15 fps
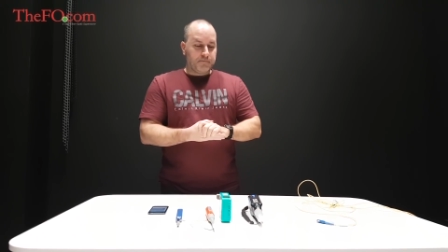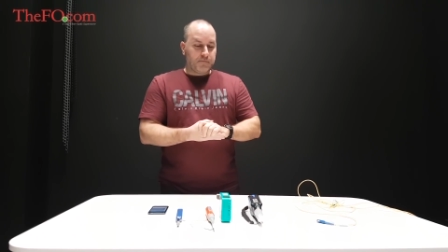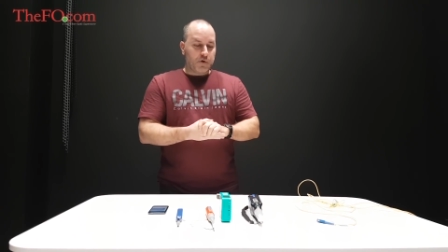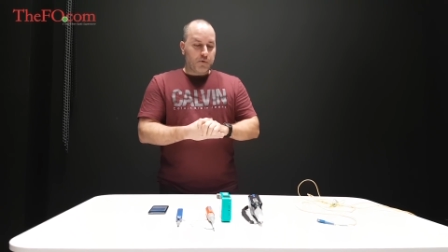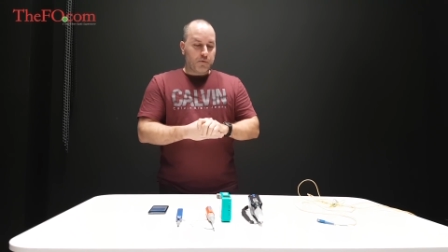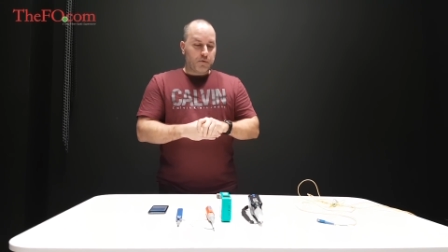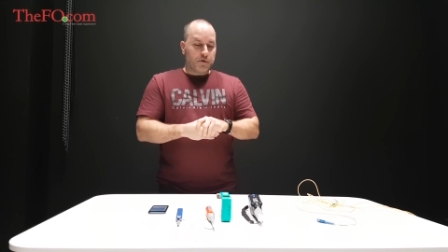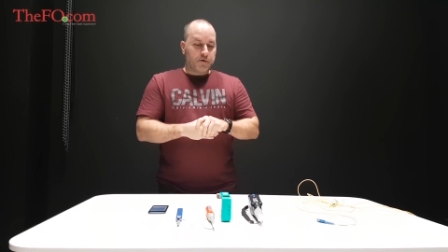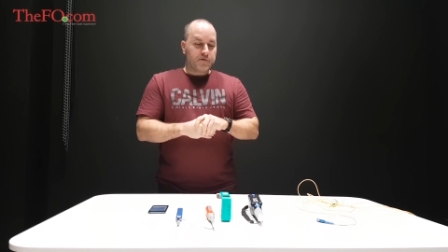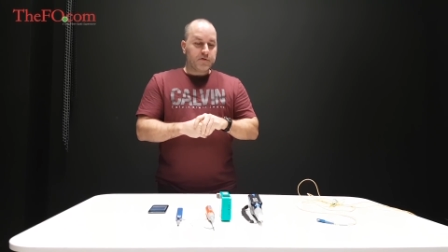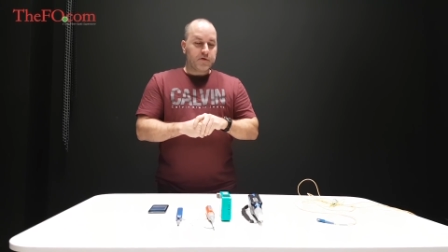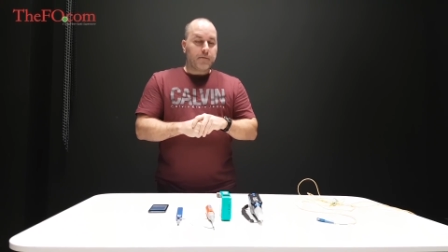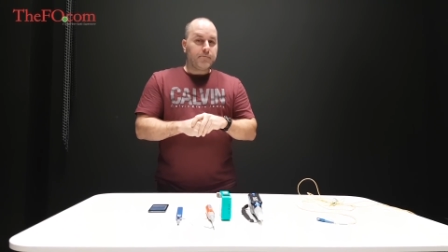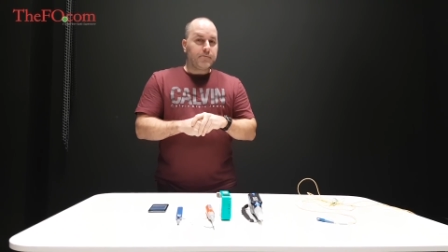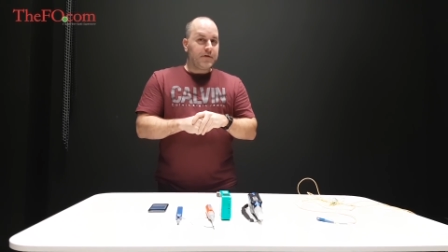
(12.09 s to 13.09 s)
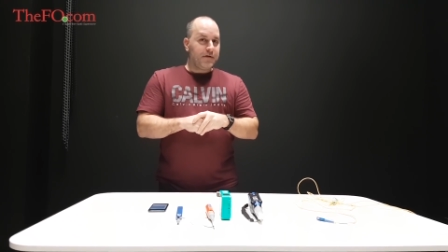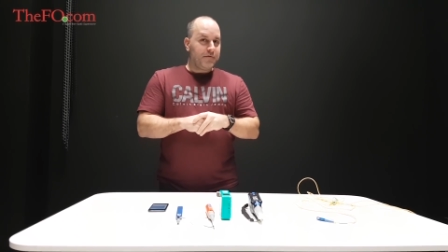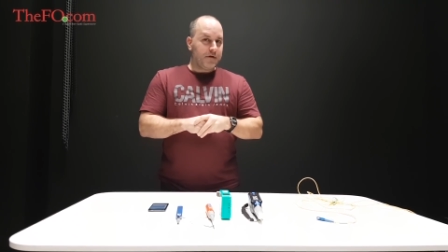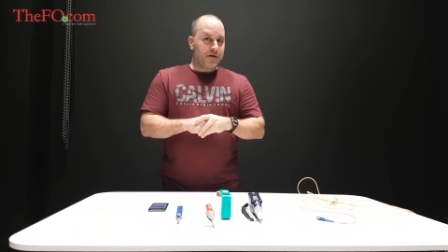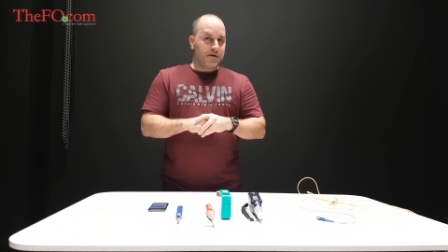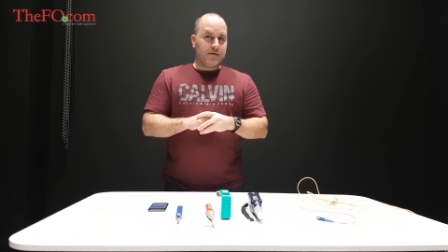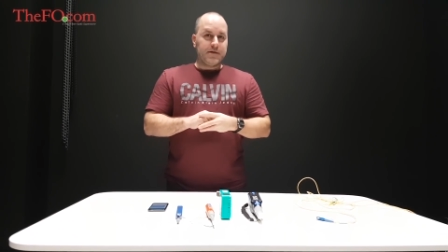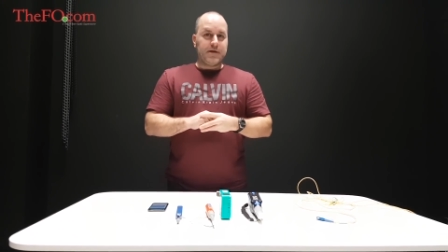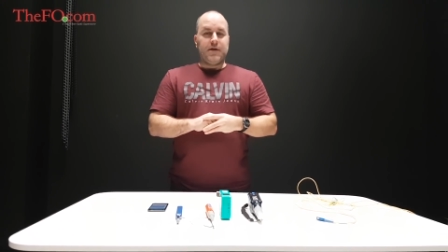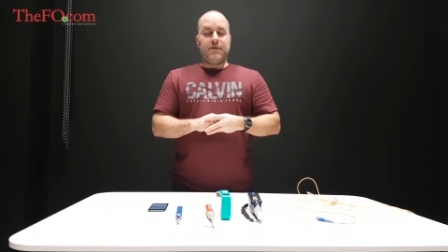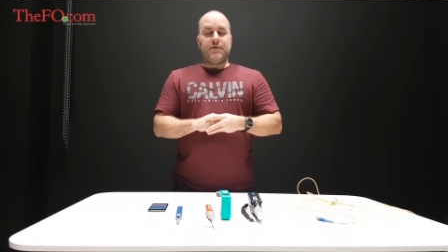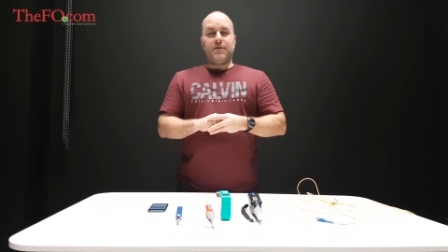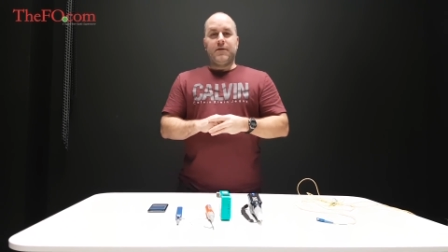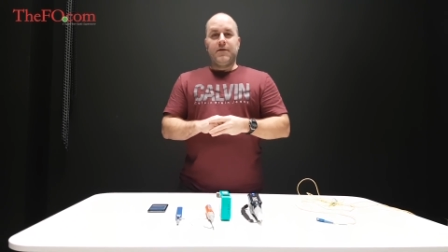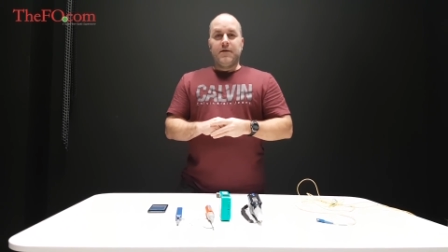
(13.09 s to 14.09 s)
there were some
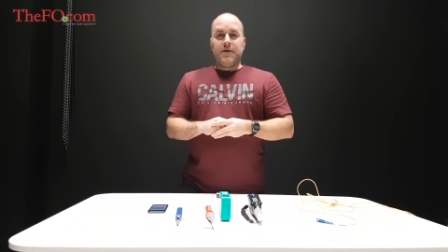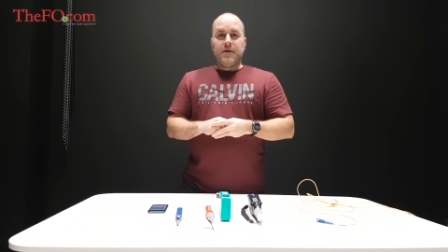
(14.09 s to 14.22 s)
difficulties.